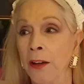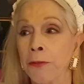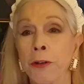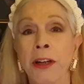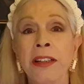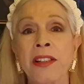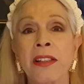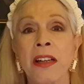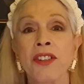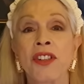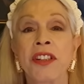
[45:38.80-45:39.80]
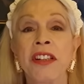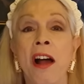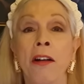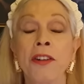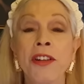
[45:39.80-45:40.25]
for instance,
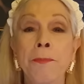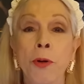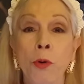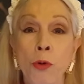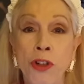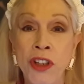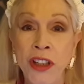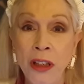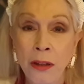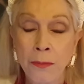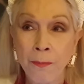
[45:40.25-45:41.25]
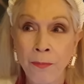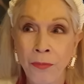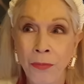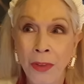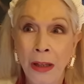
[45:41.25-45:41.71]
Dionne de Pougy
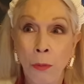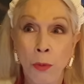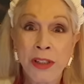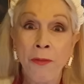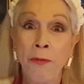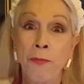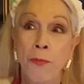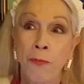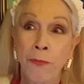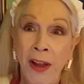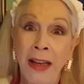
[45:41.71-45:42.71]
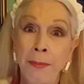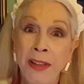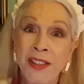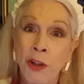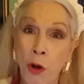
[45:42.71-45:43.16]
was a
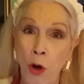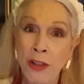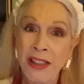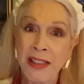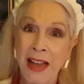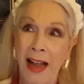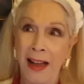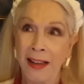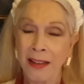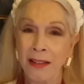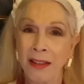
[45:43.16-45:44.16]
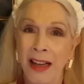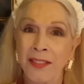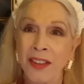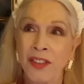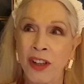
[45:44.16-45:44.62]
famous courtesan
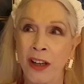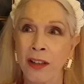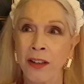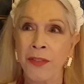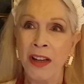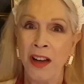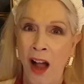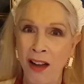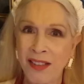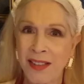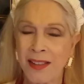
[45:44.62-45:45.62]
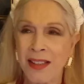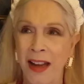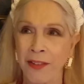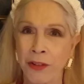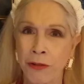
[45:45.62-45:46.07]
at the turn of the last
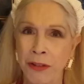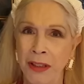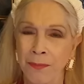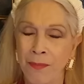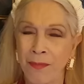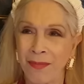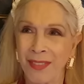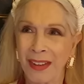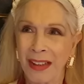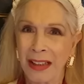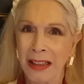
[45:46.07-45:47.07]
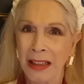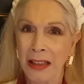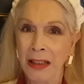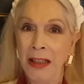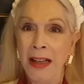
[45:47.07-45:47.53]
century.
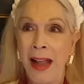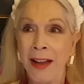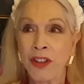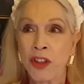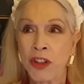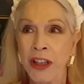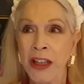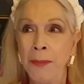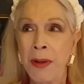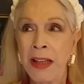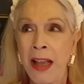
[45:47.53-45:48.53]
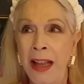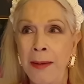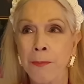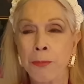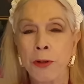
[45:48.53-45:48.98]
And she
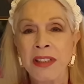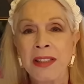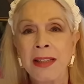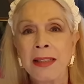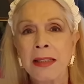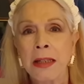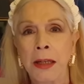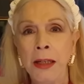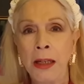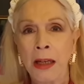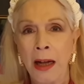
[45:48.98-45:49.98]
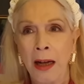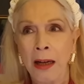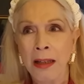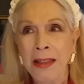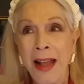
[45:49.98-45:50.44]
became Princess
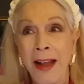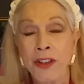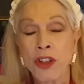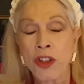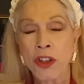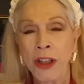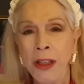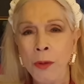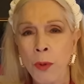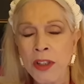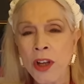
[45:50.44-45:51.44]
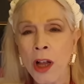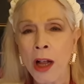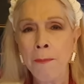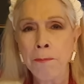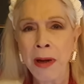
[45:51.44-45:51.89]
Gika, and she was
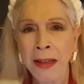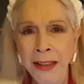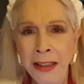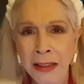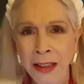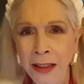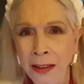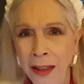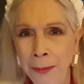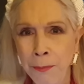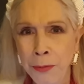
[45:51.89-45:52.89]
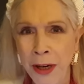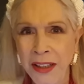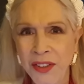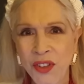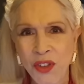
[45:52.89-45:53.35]
completely
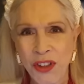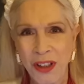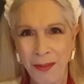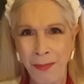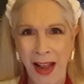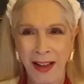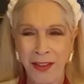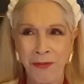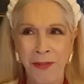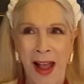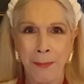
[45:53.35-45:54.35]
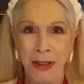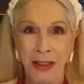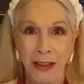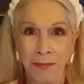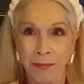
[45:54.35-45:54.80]
embraced by the
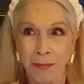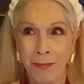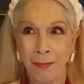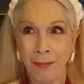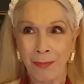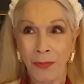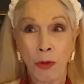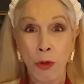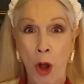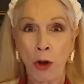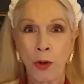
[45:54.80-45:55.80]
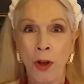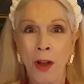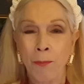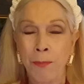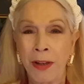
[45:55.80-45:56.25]
family,
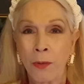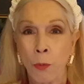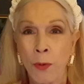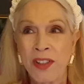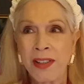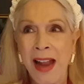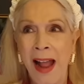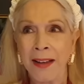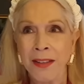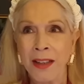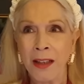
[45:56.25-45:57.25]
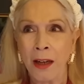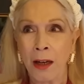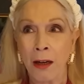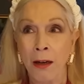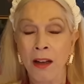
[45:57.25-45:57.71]
notwithstanding
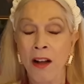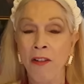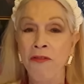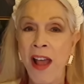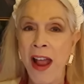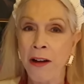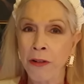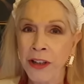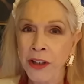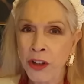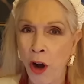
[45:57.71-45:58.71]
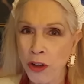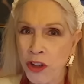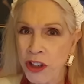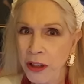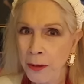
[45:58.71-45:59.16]
her very
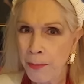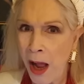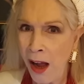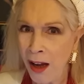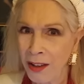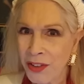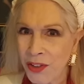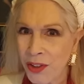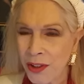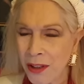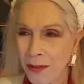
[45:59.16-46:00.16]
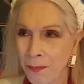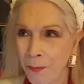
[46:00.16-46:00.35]
dodgy past,